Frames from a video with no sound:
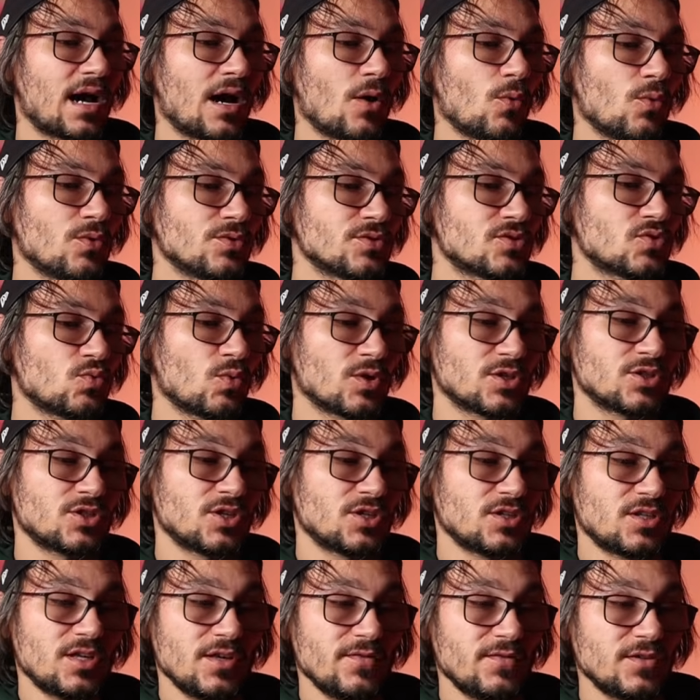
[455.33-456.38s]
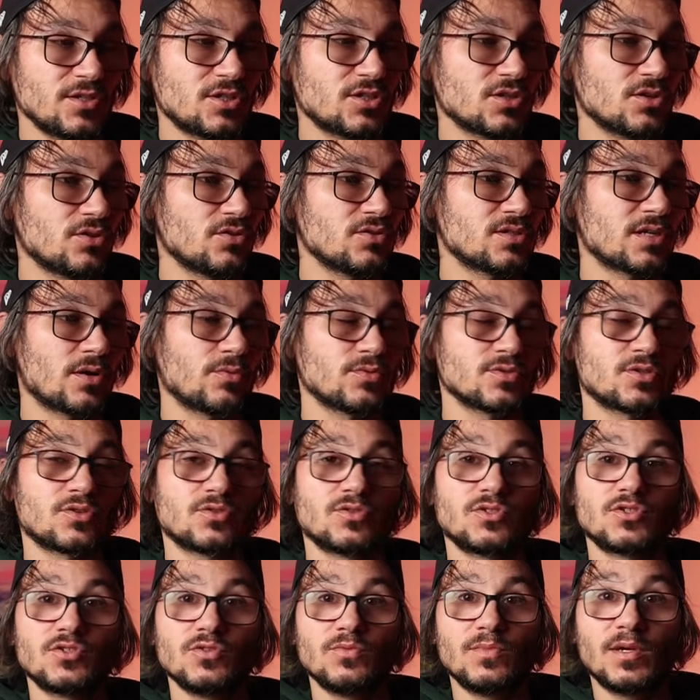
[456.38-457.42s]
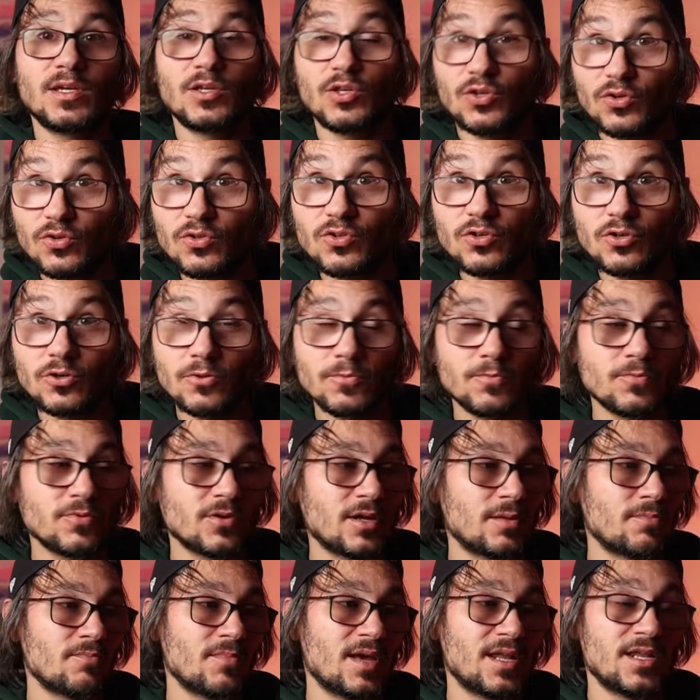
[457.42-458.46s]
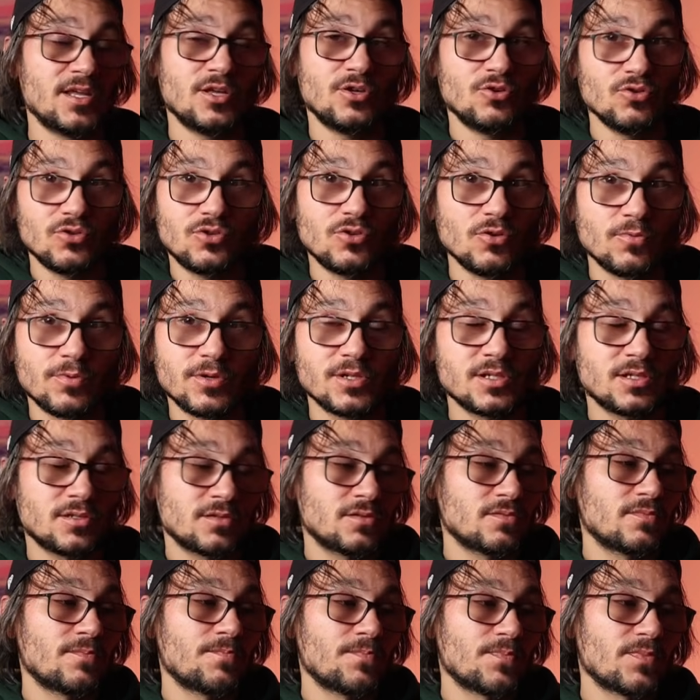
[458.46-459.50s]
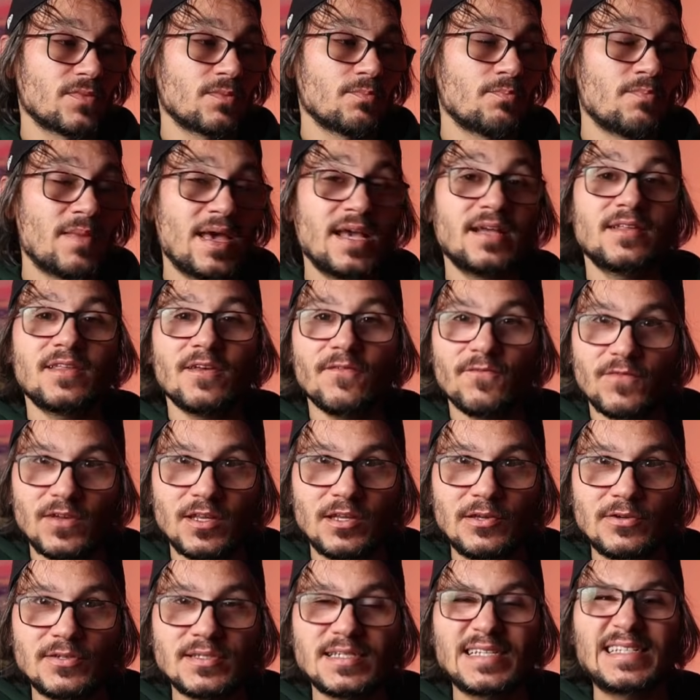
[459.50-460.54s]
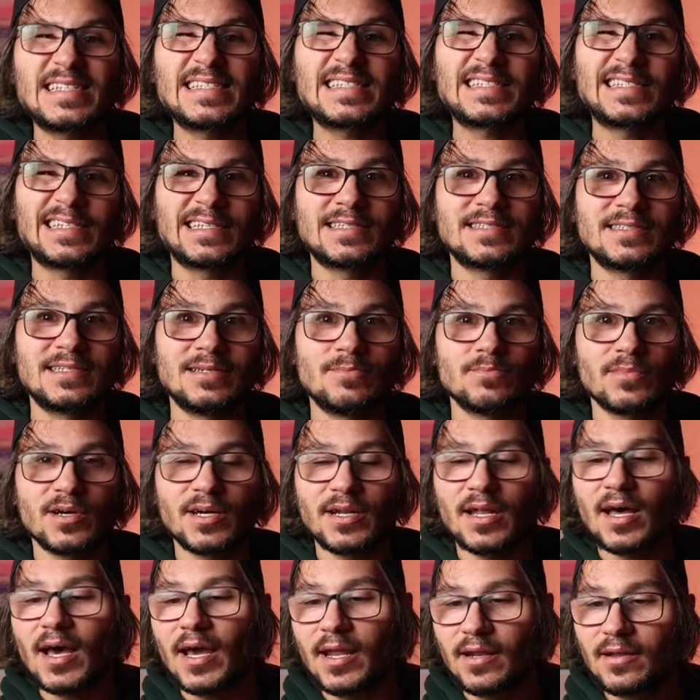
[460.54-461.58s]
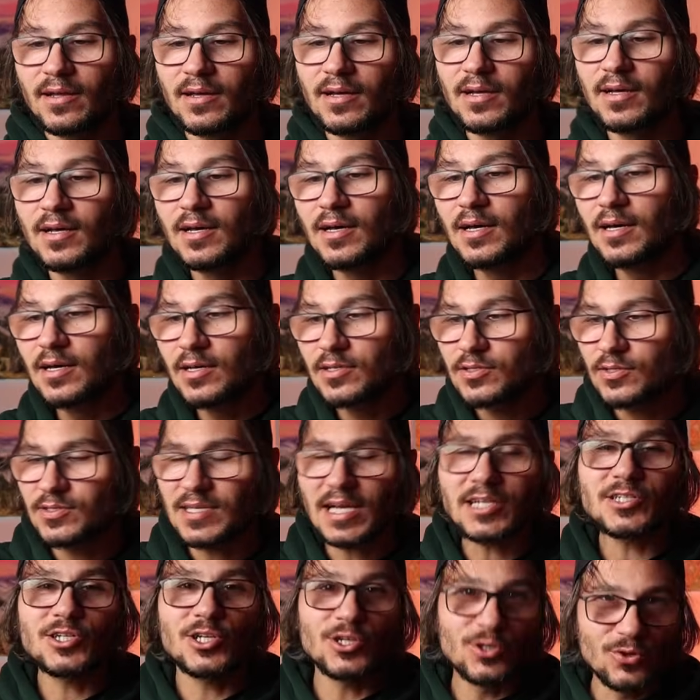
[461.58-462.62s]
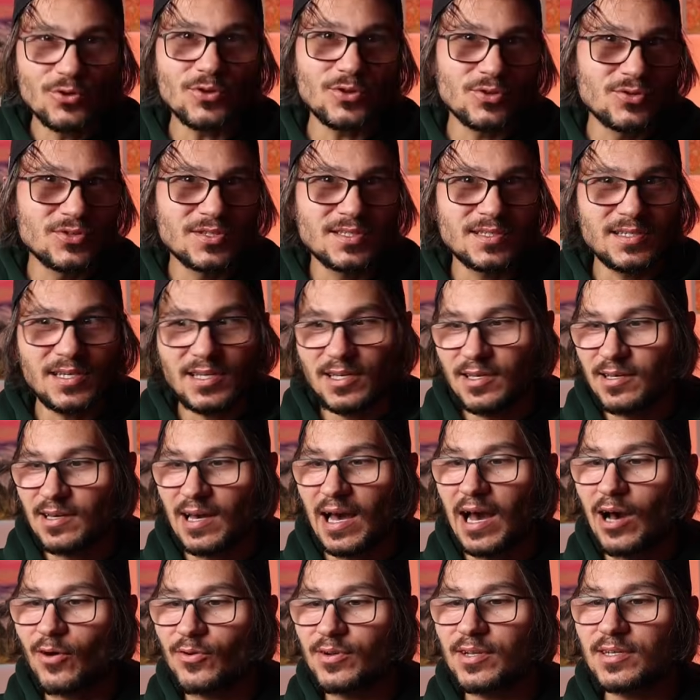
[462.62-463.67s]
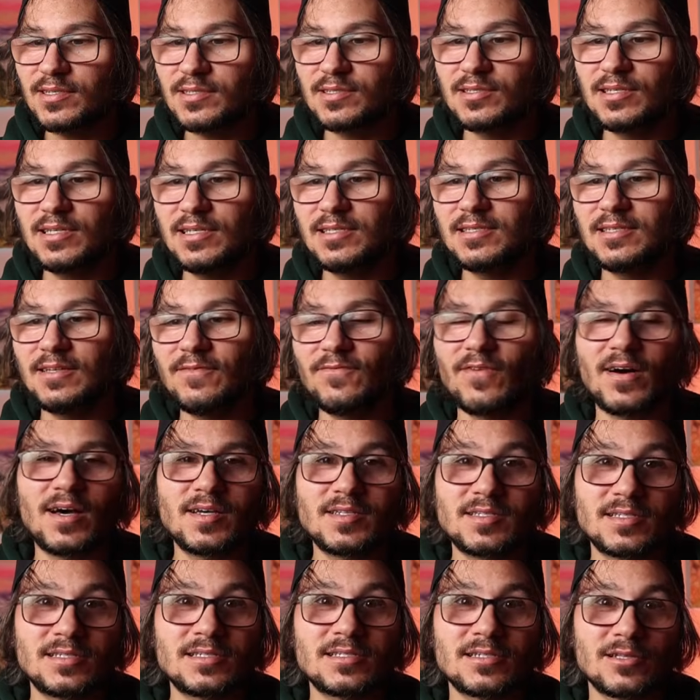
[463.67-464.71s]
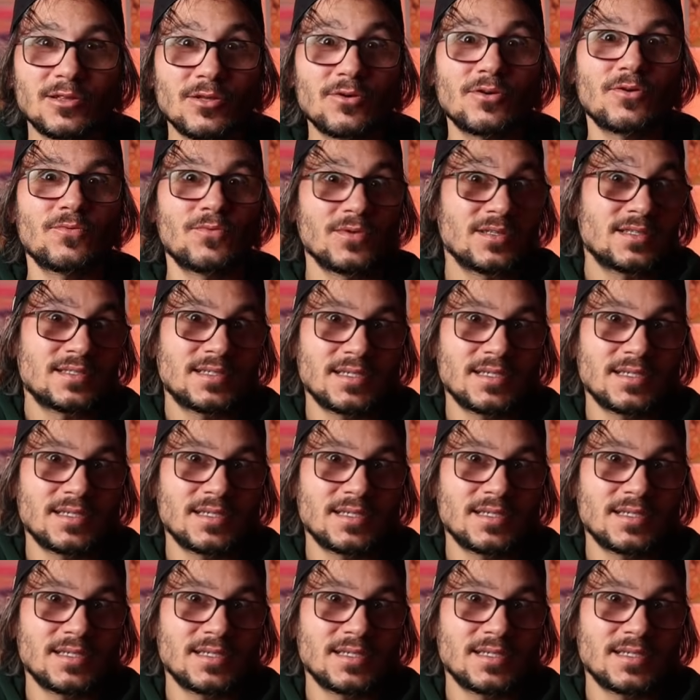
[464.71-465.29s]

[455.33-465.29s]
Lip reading: I was watching TV shows. I was consuming YouTube. And many YouTubers make their videos in 16:9. So it's actually good to see how does these devices look with